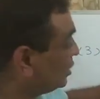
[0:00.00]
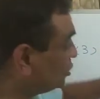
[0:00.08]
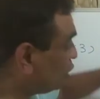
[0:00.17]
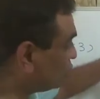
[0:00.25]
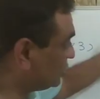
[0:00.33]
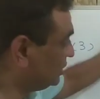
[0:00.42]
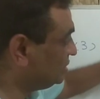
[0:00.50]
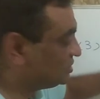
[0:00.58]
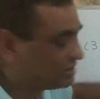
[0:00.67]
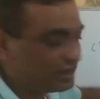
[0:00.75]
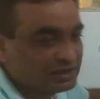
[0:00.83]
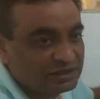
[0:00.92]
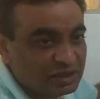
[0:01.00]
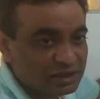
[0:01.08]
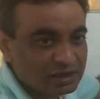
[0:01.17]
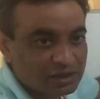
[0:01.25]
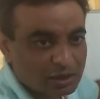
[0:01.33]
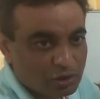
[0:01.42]
not inside
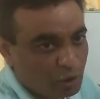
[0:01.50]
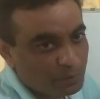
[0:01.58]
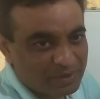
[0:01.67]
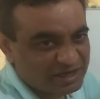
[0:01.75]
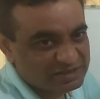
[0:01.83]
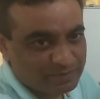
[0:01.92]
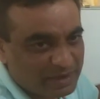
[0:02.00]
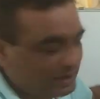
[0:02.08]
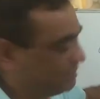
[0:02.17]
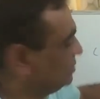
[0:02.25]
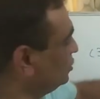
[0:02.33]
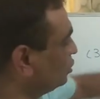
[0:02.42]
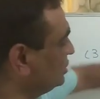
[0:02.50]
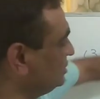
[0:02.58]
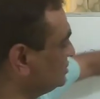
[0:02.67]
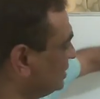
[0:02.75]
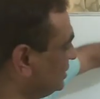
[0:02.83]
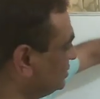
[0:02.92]
the complex plane, not
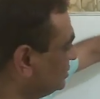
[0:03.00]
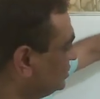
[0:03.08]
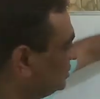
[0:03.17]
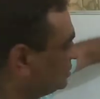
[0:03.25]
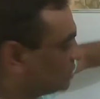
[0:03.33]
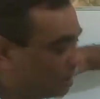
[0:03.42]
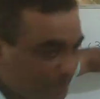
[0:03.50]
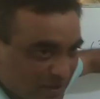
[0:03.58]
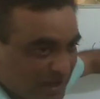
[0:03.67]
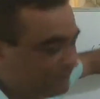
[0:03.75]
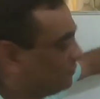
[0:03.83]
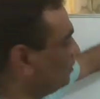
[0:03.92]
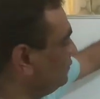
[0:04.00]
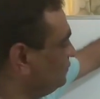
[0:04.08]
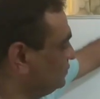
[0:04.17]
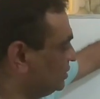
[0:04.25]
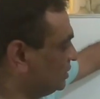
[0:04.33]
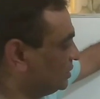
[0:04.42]
inside the upper half
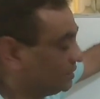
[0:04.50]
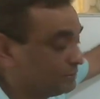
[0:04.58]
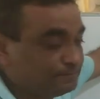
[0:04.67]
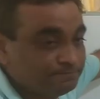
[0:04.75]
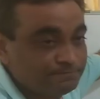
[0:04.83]
of the